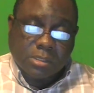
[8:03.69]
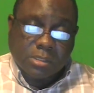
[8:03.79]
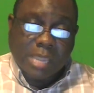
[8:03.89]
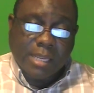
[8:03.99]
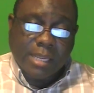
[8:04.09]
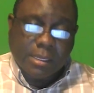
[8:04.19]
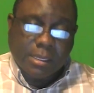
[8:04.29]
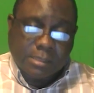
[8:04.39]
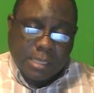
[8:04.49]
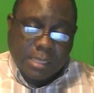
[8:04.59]
That
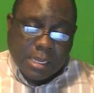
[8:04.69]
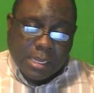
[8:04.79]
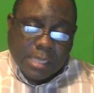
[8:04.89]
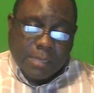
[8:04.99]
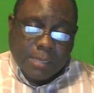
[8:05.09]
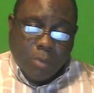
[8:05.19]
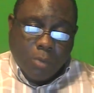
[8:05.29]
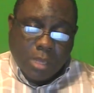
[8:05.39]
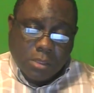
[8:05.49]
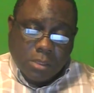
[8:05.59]
is, the
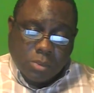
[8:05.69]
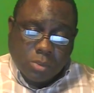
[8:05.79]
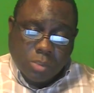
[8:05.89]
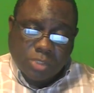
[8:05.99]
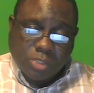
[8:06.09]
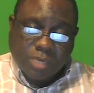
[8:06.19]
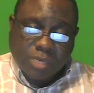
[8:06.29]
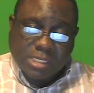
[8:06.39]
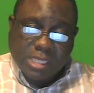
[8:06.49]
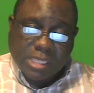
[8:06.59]
models which
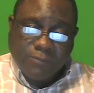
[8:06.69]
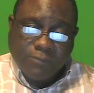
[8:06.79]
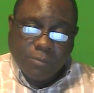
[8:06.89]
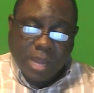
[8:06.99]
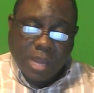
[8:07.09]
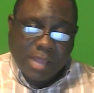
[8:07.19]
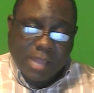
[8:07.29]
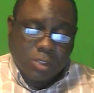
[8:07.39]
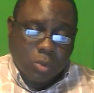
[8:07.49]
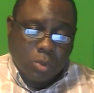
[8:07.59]
translate from higher
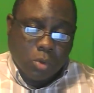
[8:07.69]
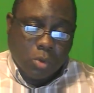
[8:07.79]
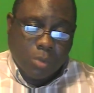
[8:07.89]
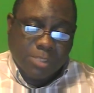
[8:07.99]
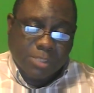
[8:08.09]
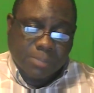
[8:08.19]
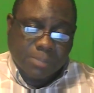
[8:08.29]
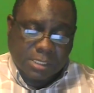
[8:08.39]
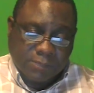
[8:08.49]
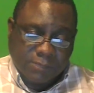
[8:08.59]
to lower perspective.